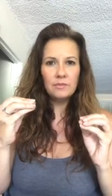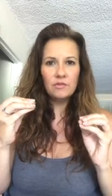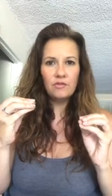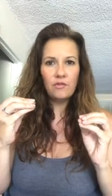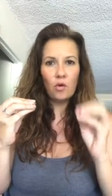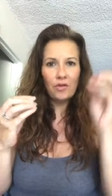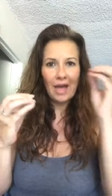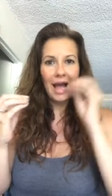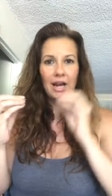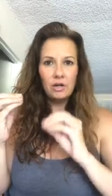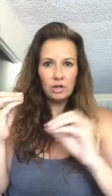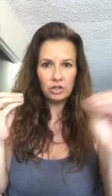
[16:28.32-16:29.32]
for the
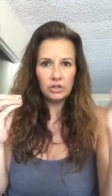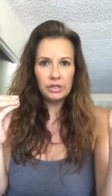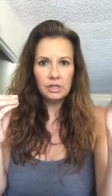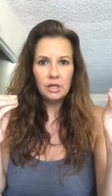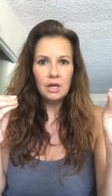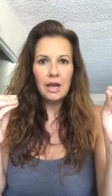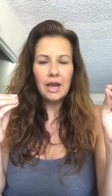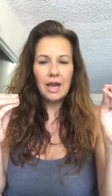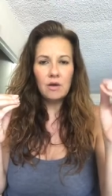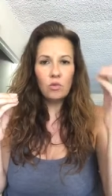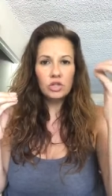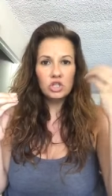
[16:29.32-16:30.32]
higher good
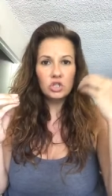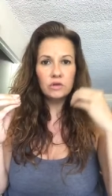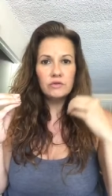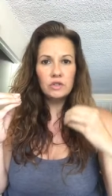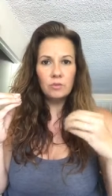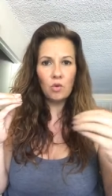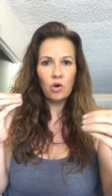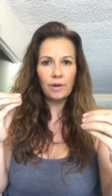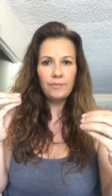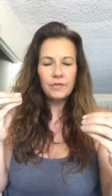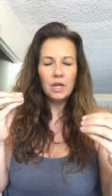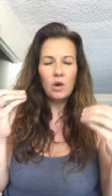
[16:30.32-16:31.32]
and what serves you
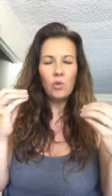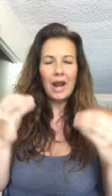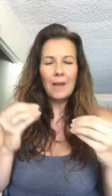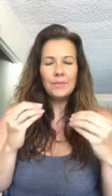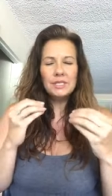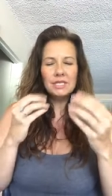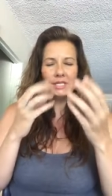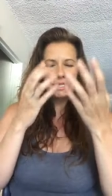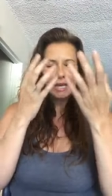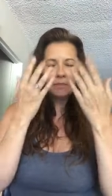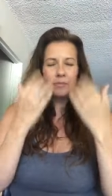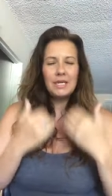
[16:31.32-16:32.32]
more. What happens is
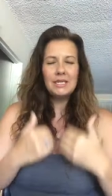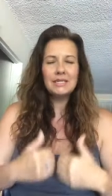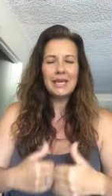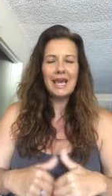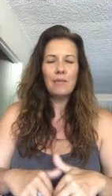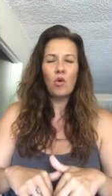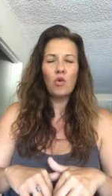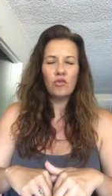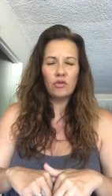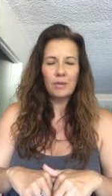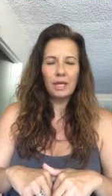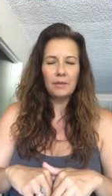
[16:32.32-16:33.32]
that a peace came
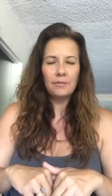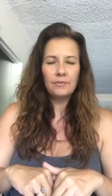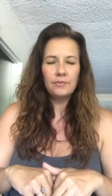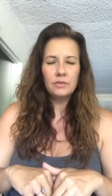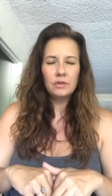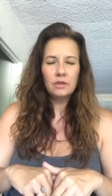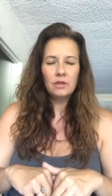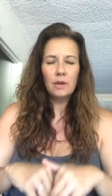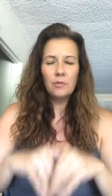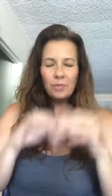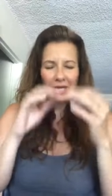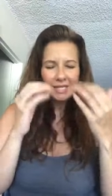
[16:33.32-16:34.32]
over me. A
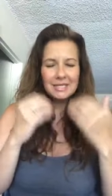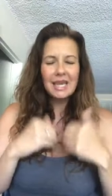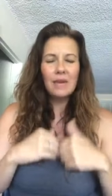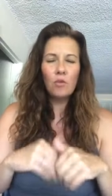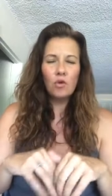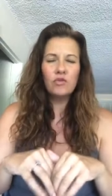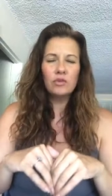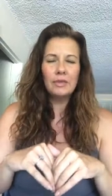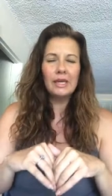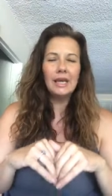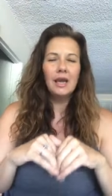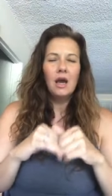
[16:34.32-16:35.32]
peace came over
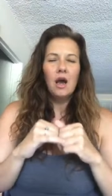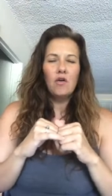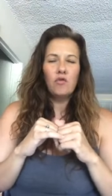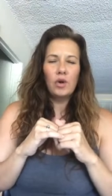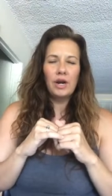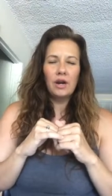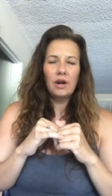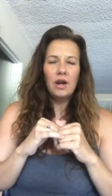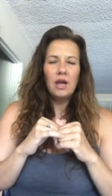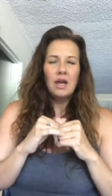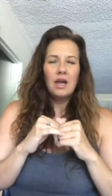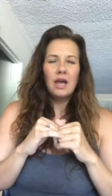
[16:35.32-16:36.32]
me of where
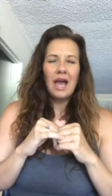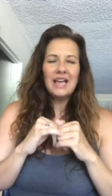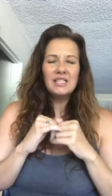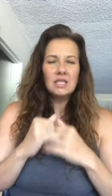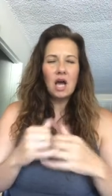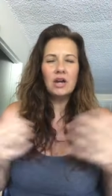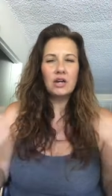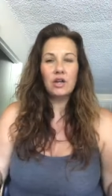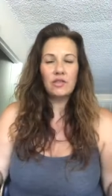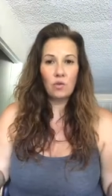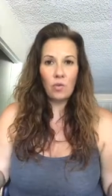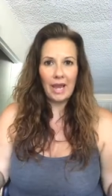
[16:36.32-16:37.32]
I saw it
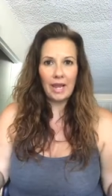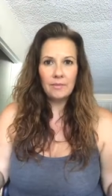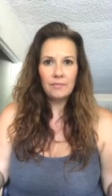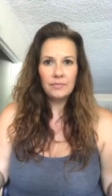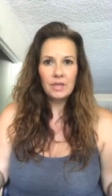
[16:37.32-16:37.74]
another way.